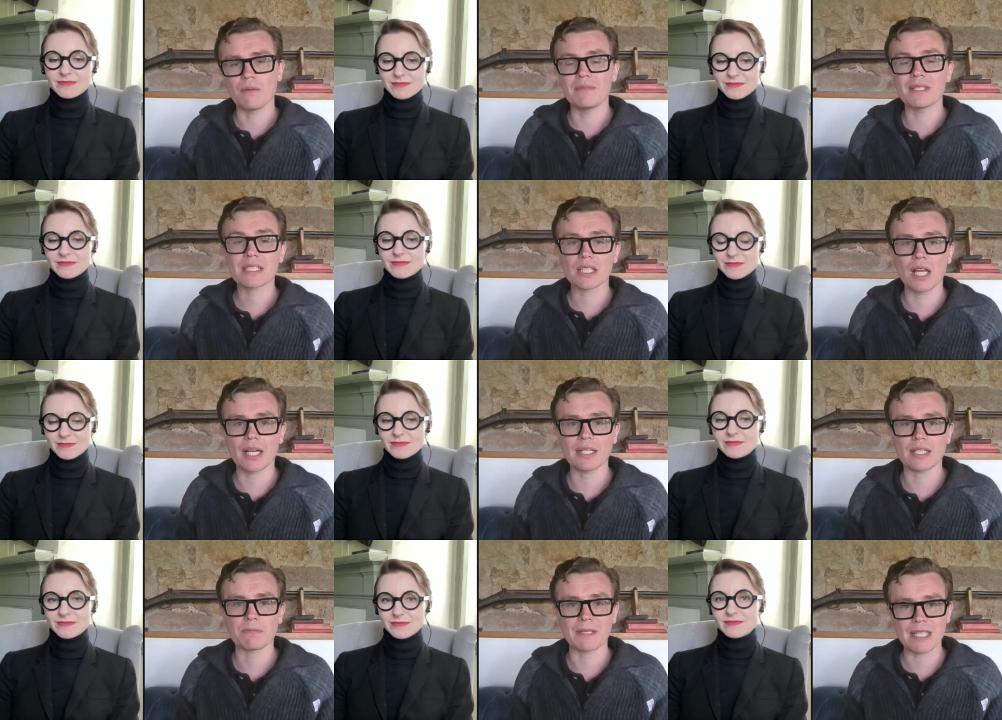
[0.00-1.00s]
Speaker 1: misaligned
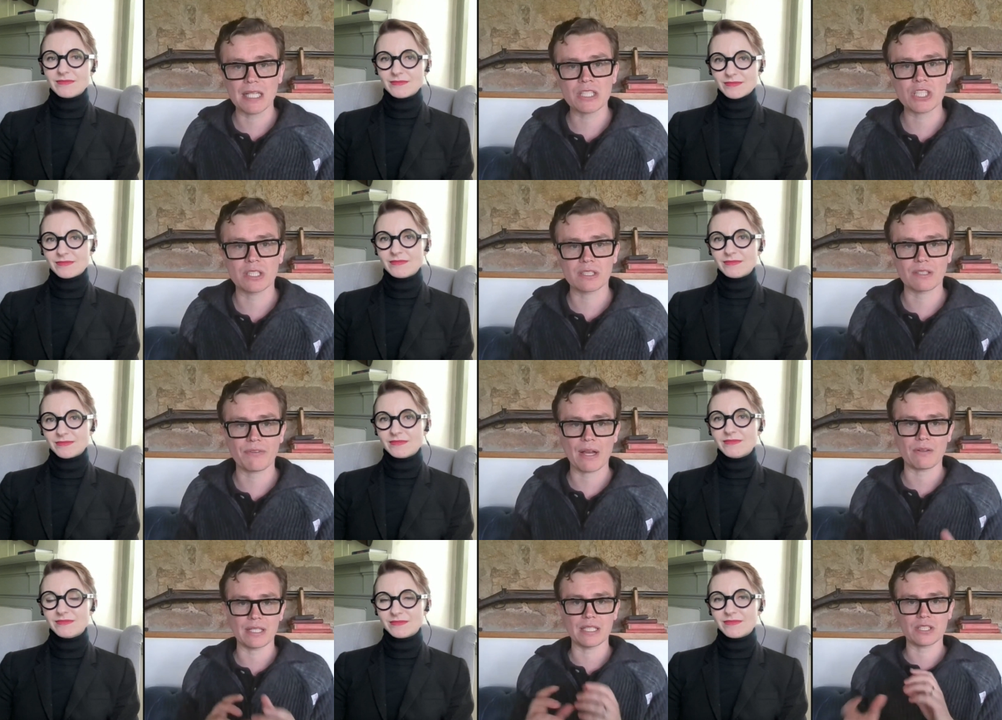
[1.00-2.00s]
expectations of
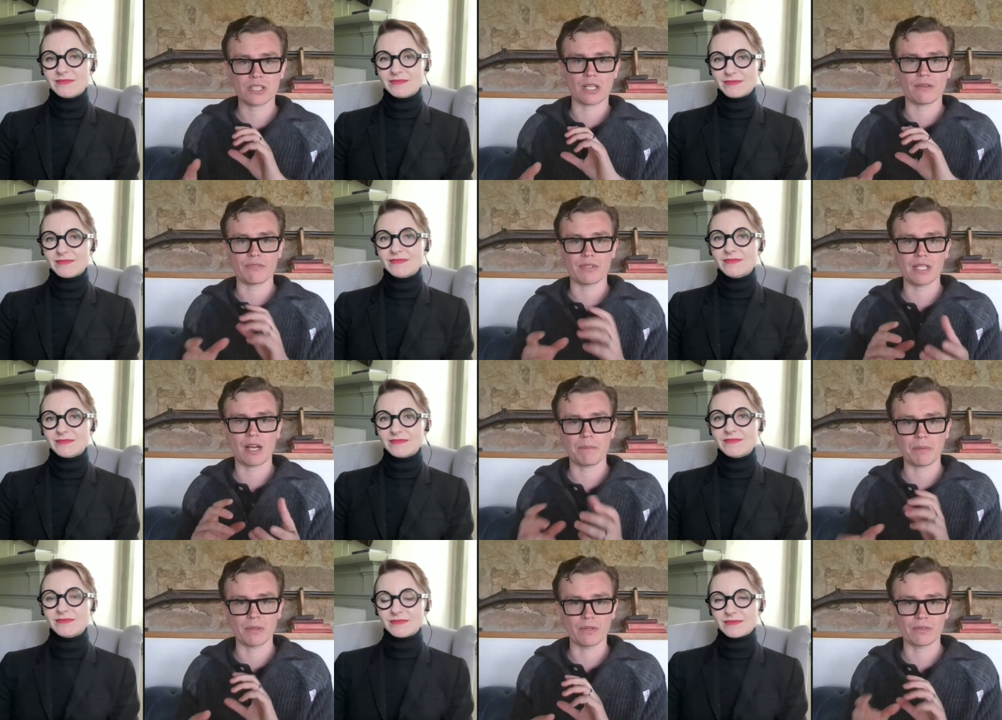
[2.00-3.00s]
how each of the
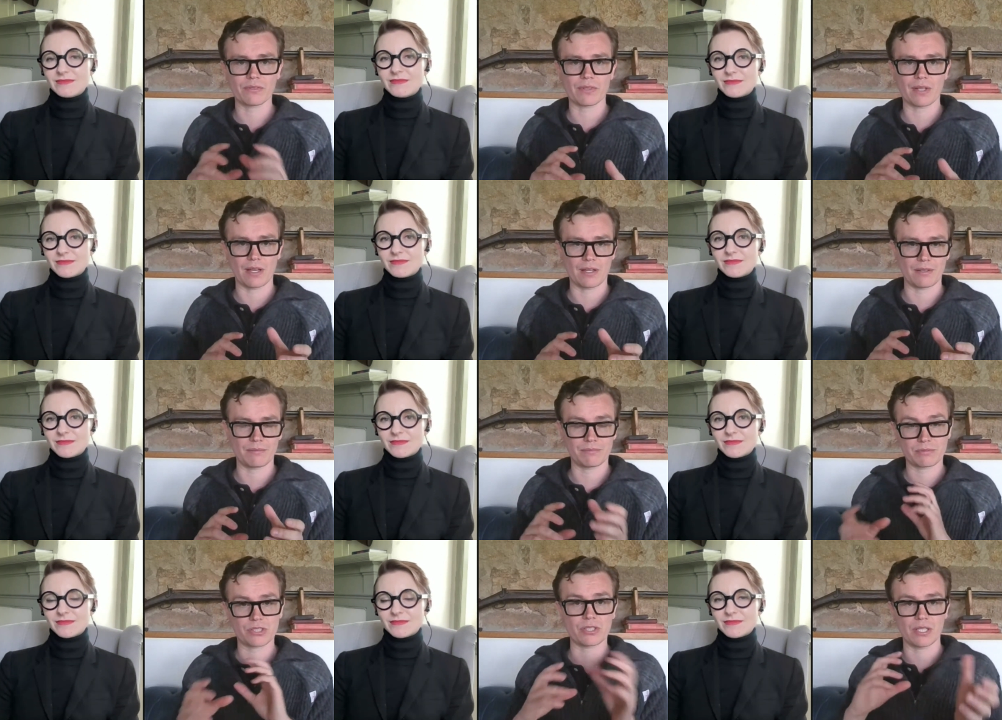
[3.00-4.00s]
couples uh,
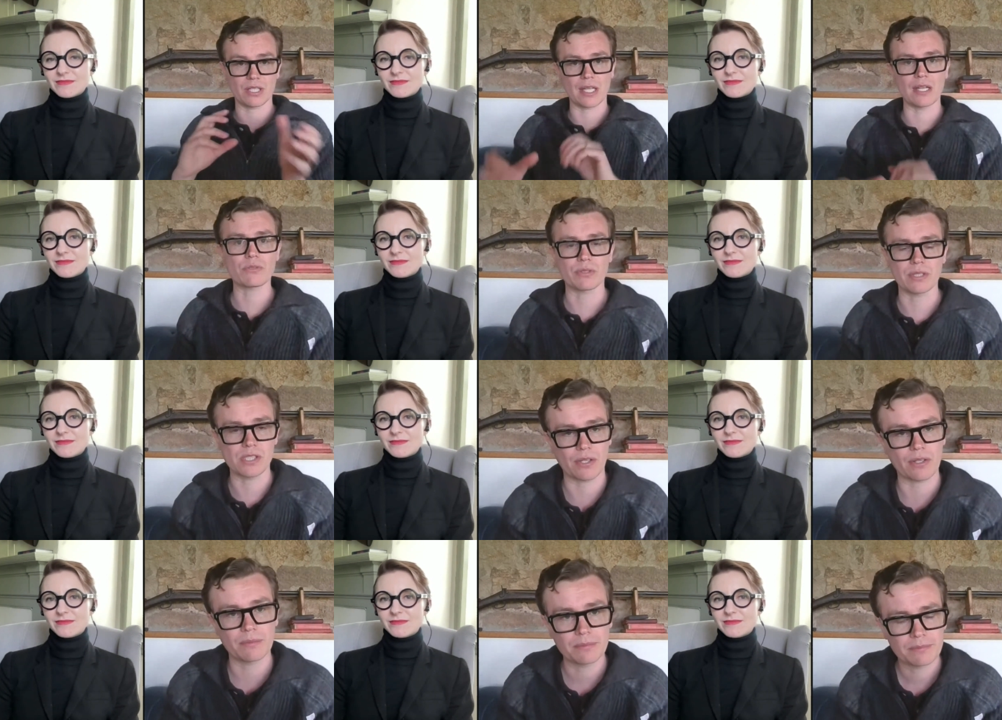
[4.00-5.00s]
should engage with each
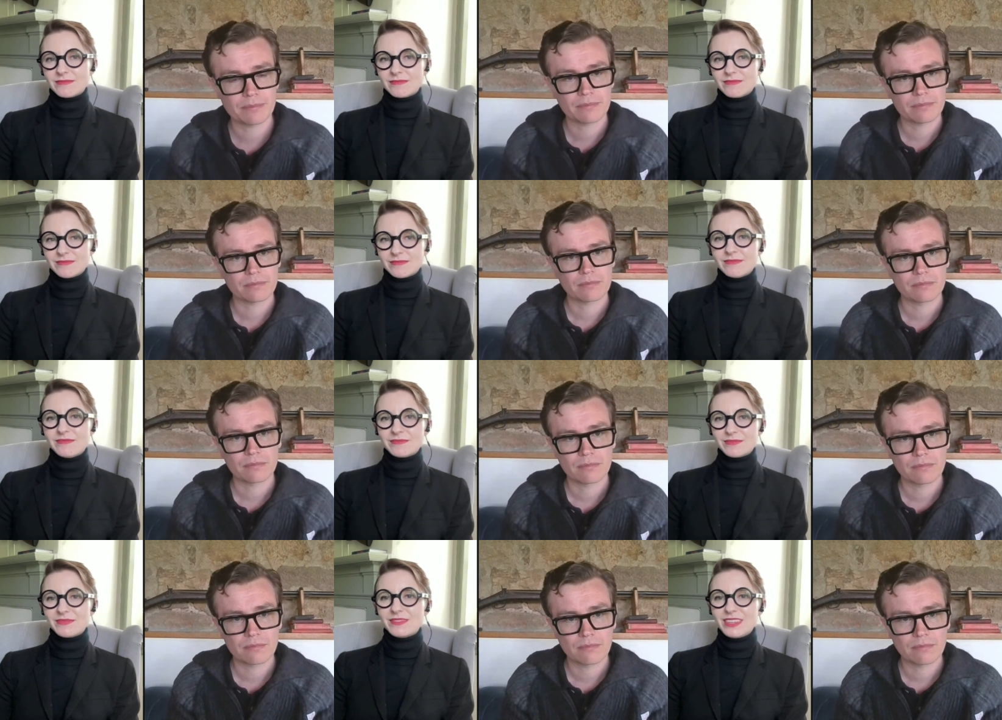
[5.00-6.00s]
other.
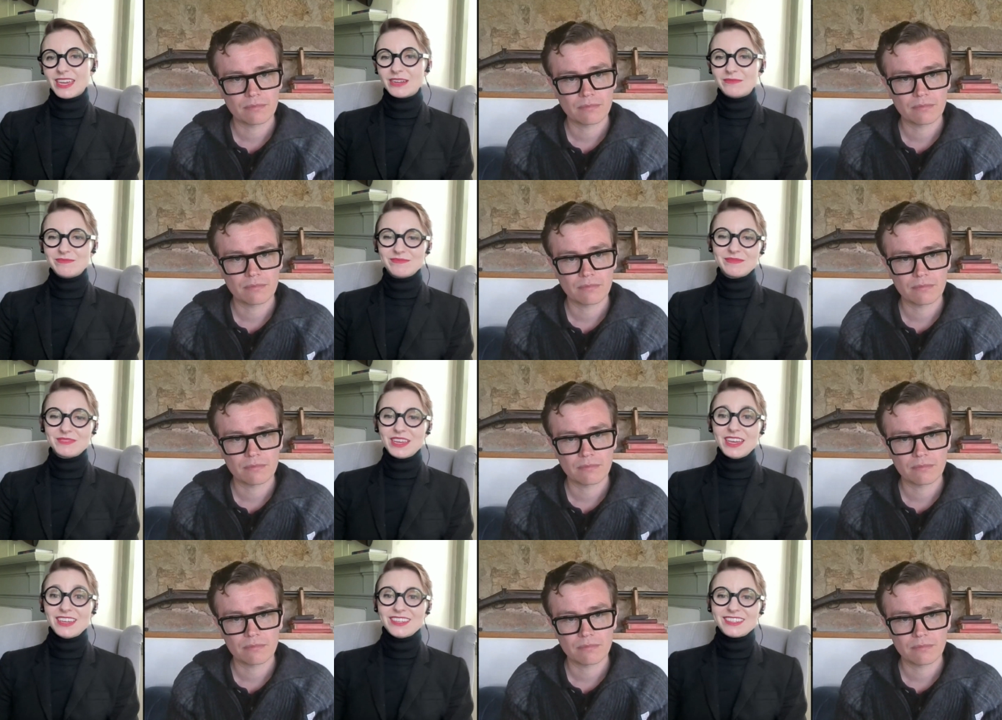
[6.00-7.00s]
Speaker 2: Yeah.
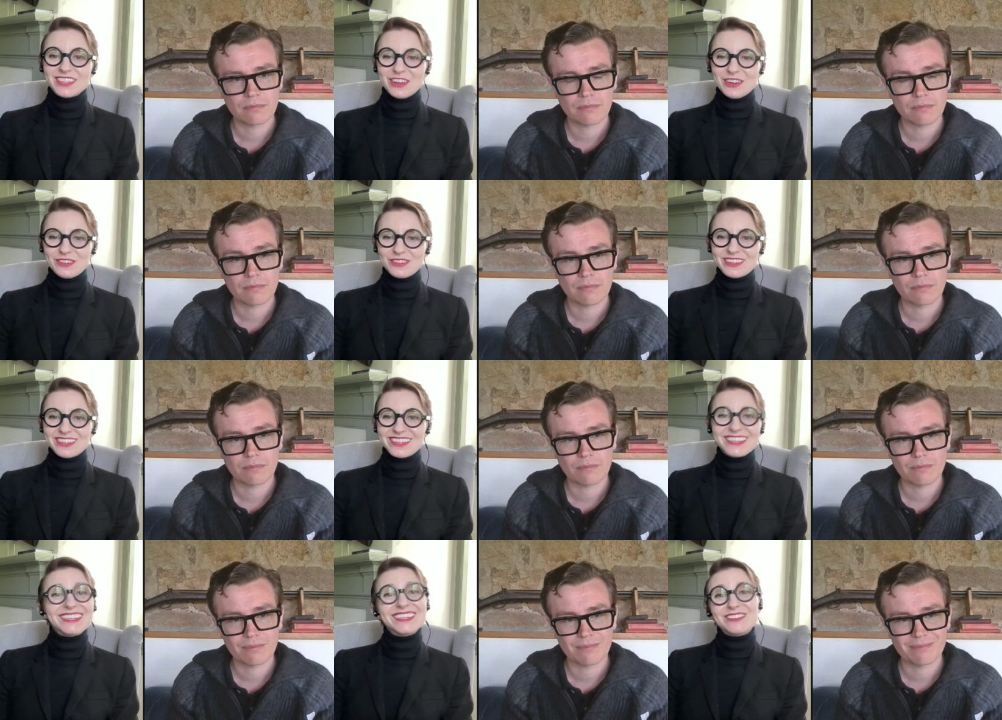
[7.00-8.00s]
So
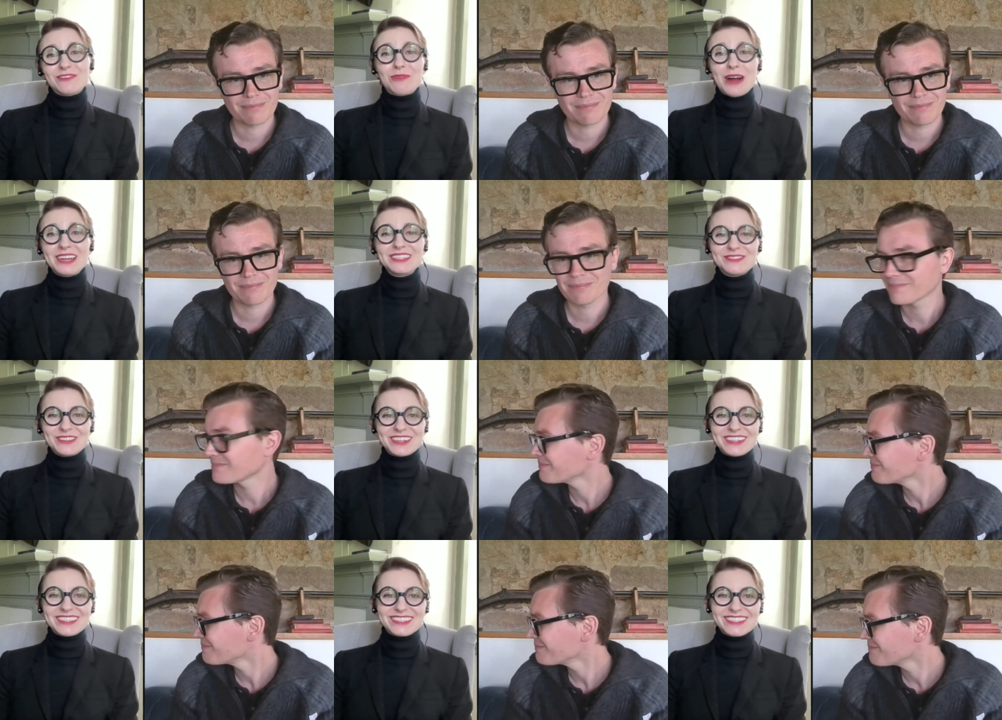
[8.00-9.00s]
Wise
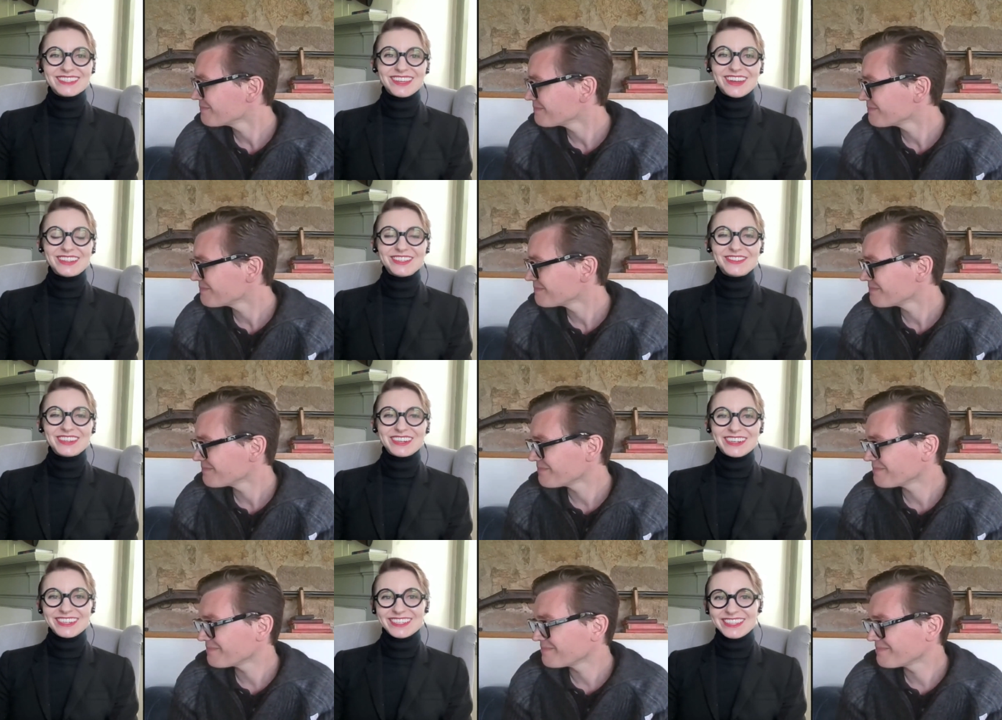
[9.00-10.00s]
words on
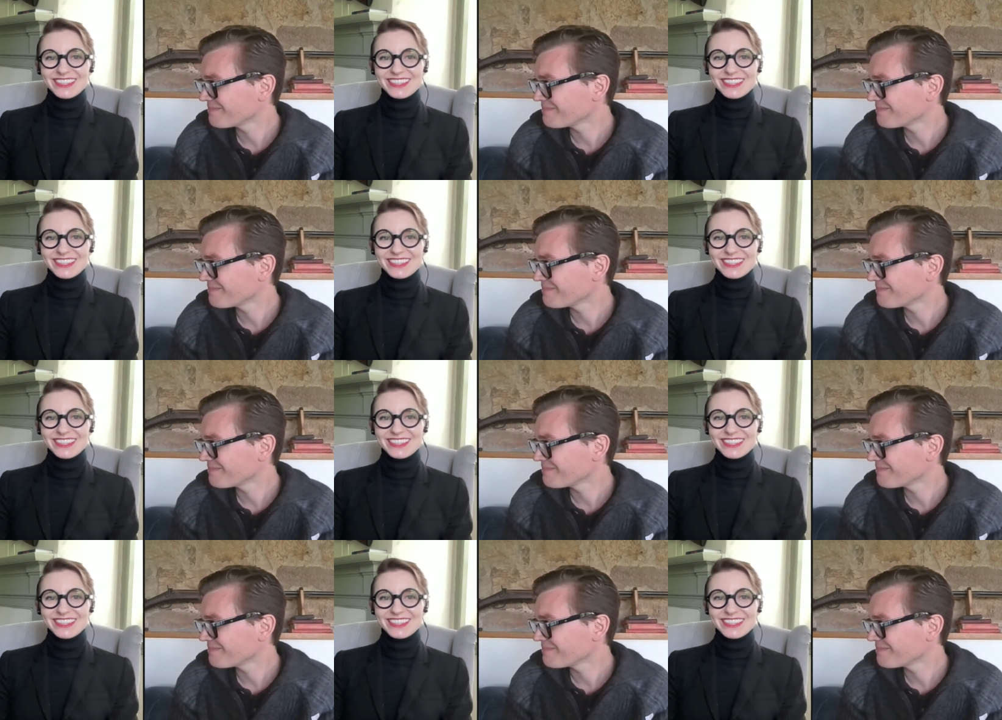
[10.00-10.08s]
Twitter,